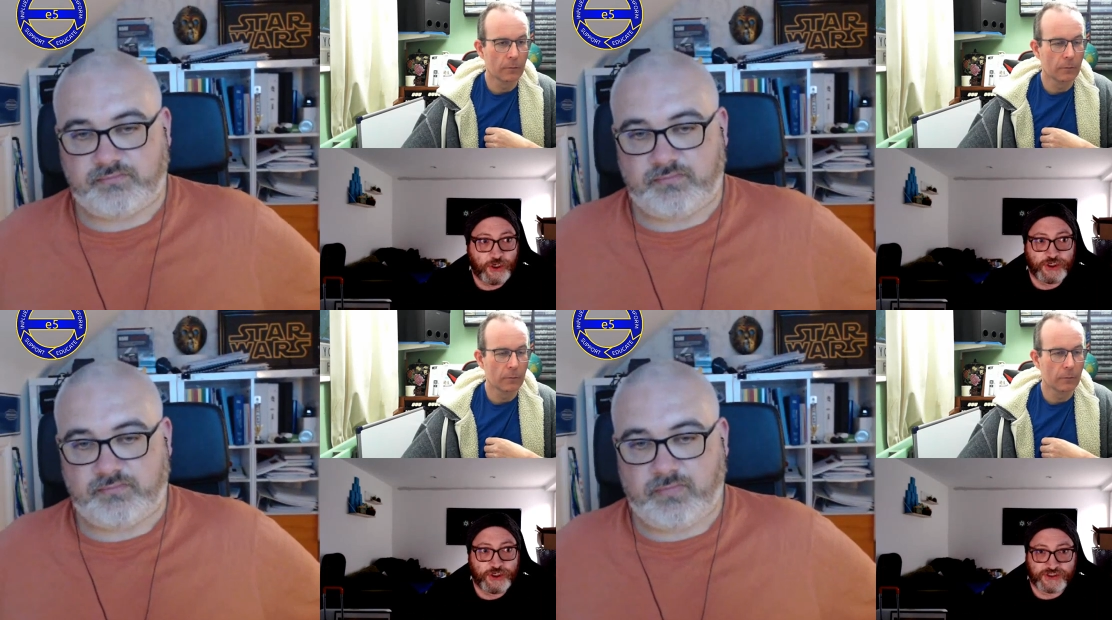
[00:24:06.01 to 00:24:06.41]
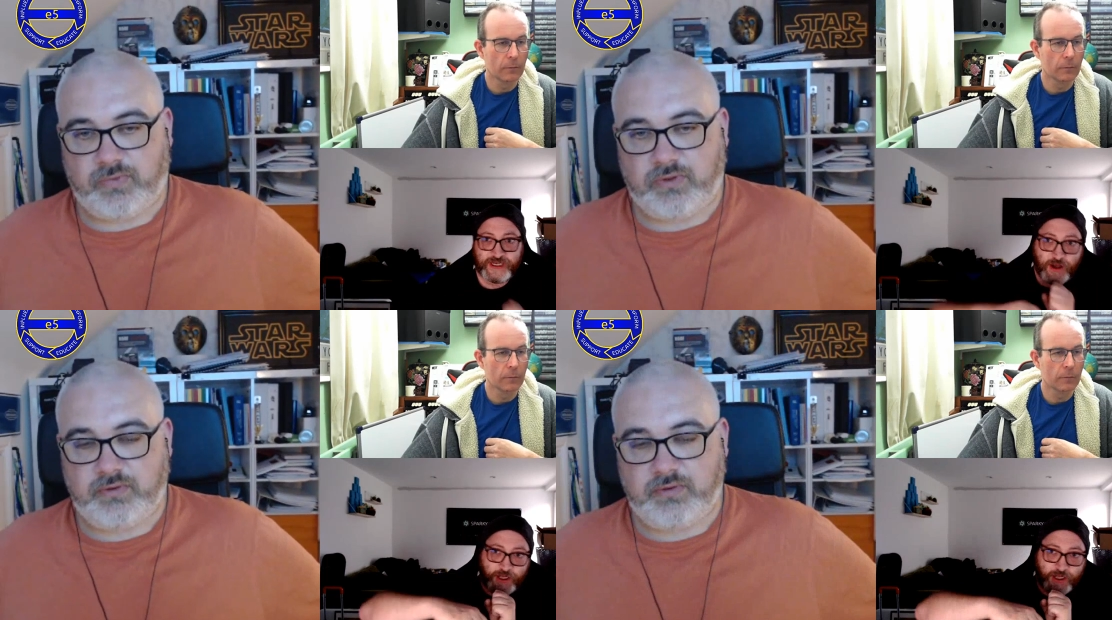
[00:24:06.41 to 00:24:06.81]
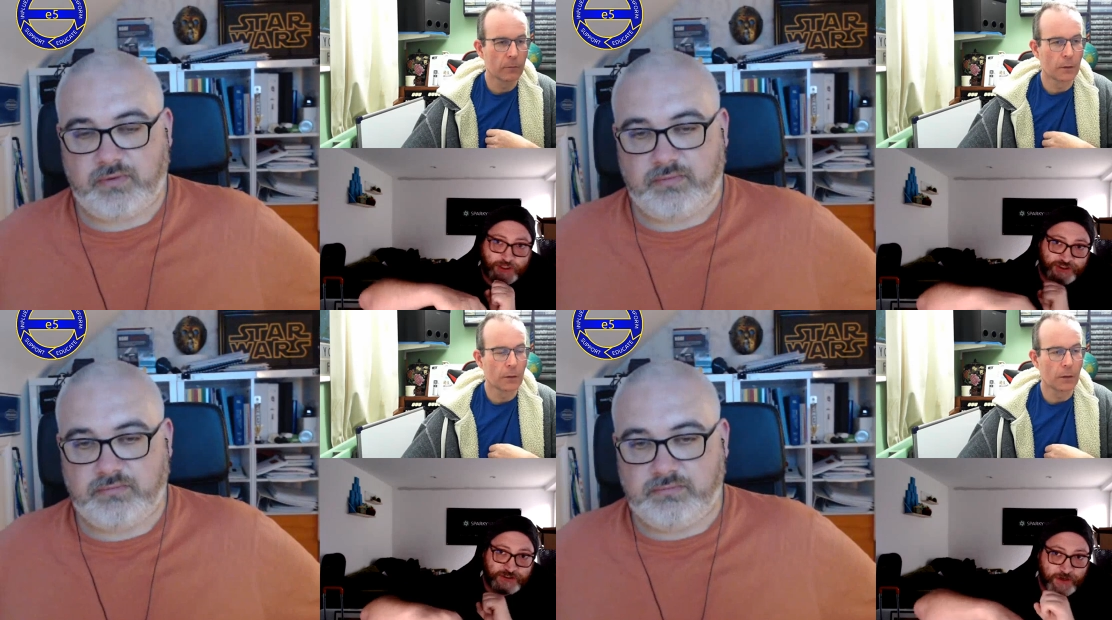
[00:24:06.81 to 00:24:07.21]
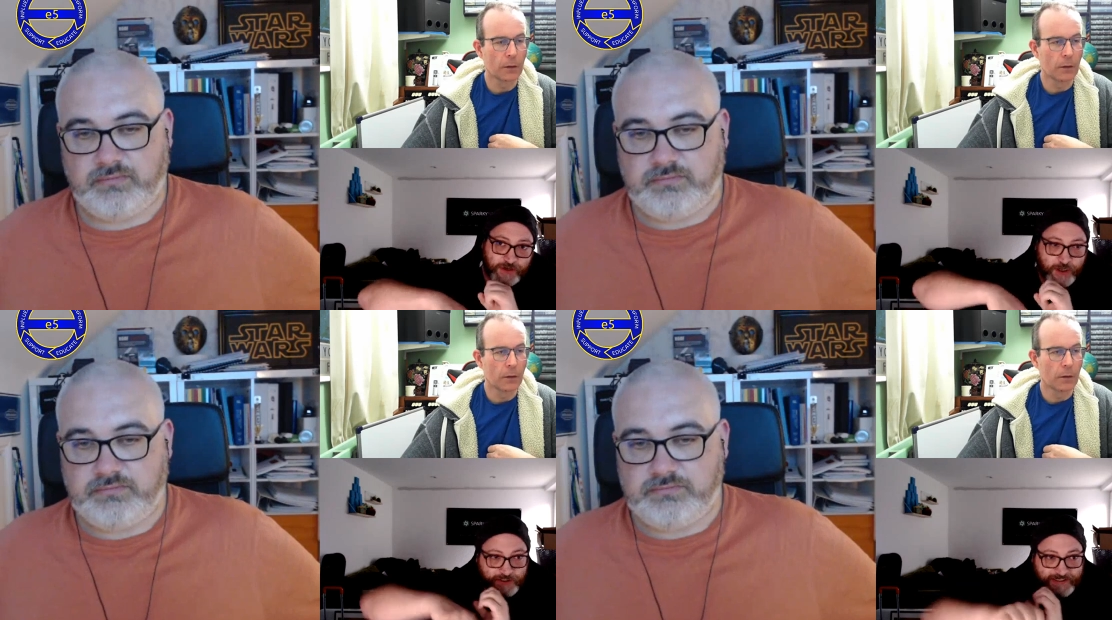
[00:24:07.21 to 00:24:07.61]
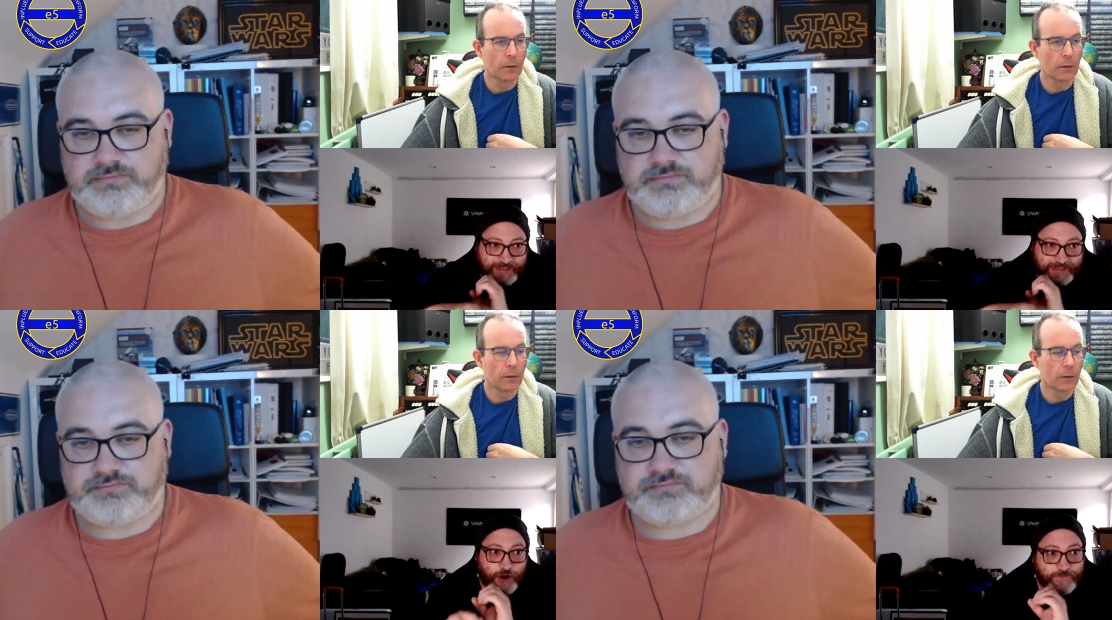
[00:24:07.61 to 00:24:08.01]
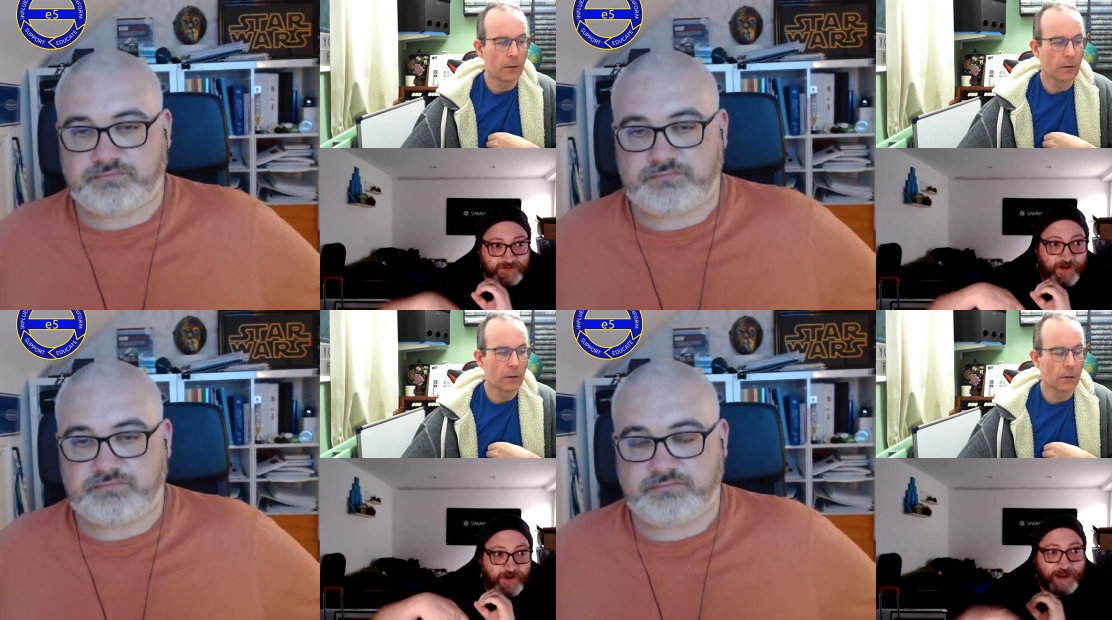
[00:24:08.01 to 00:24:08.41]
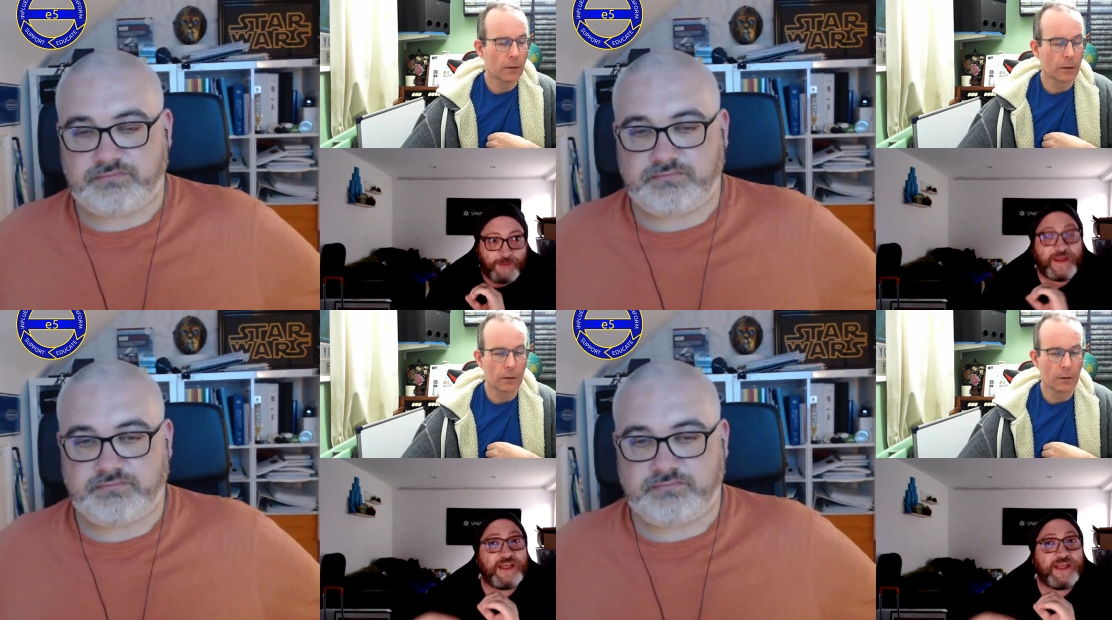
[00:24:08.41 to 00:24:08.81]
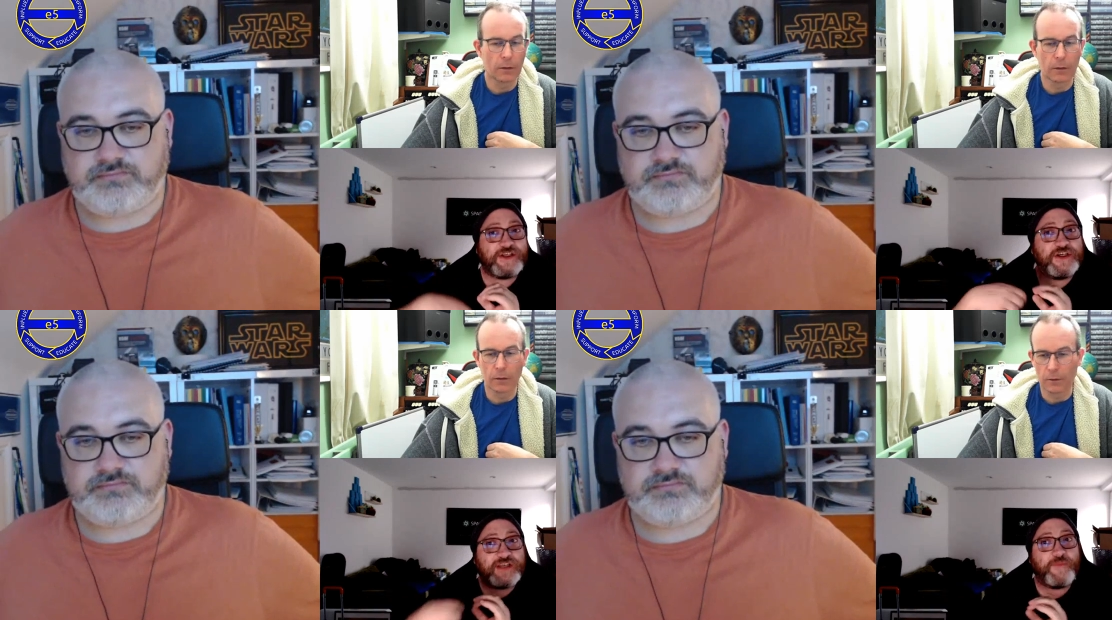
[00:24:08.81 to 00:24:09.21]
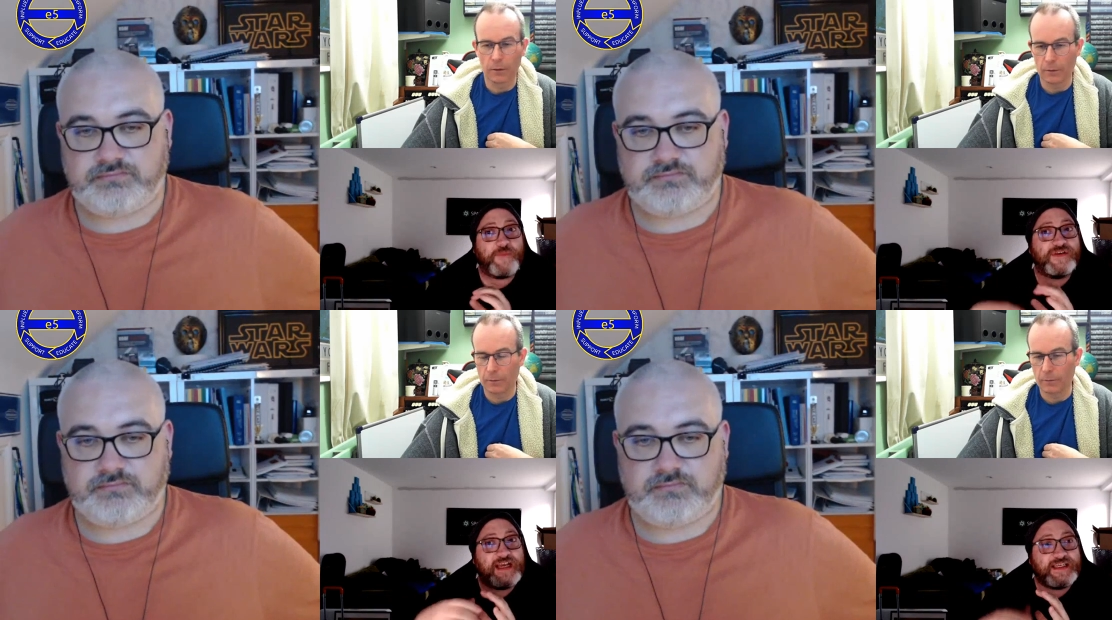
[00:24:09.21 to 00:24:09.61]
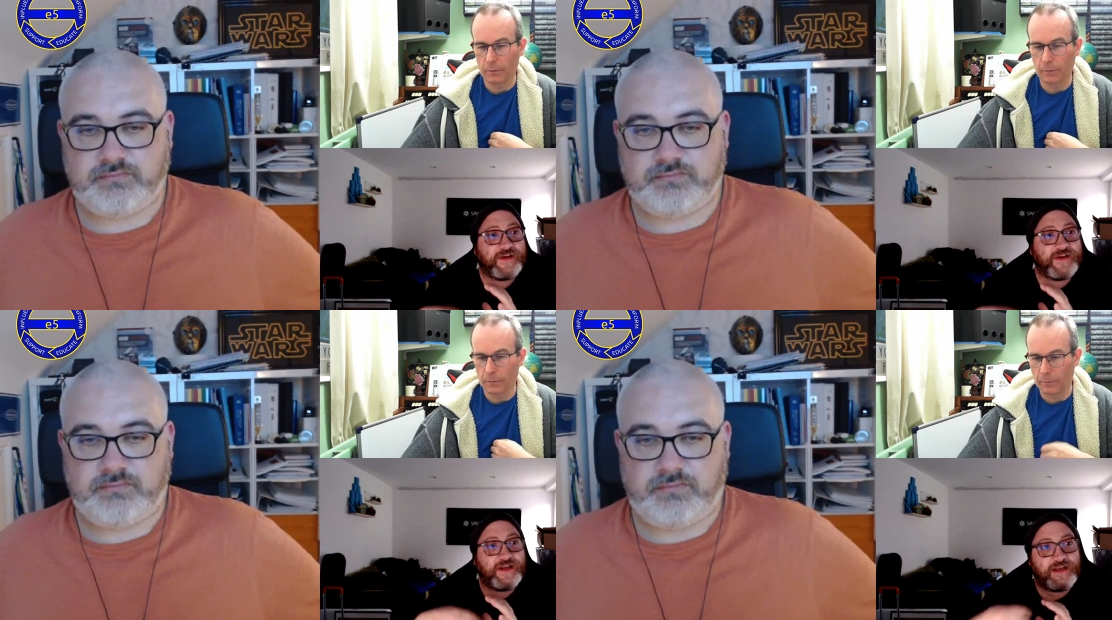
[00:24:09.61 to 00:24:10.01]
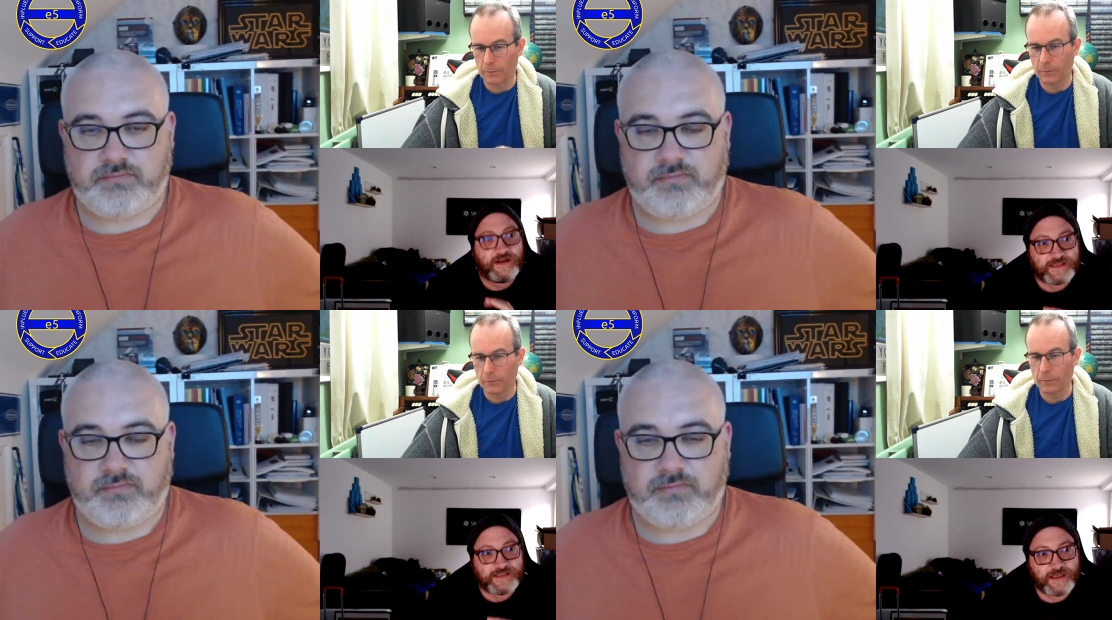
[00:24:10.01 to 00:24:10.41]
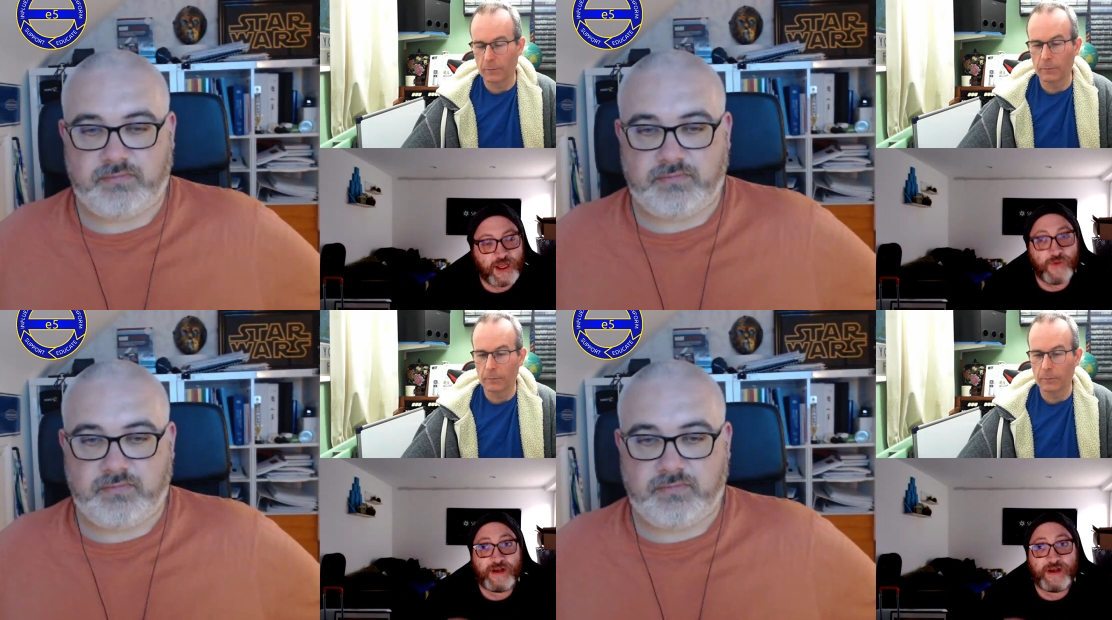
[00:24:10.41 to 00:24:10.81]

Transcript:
Speaker 1: you could just say oh just take that off and tighten it up I think it's just a protective conductor